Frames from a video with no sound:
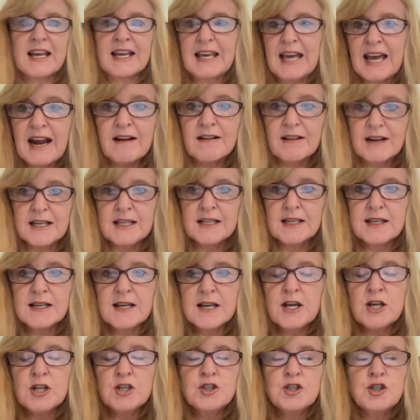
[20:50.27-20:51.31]
carrot
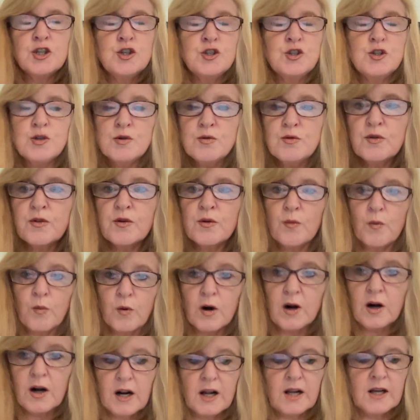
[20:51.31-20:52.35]
to do the
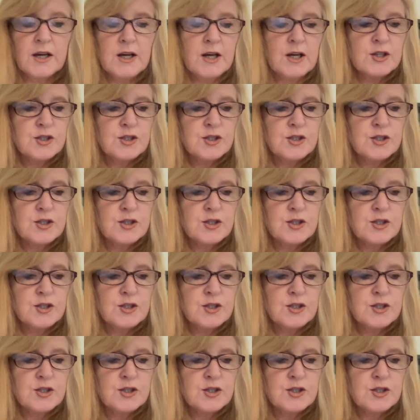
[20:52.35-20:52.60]
work,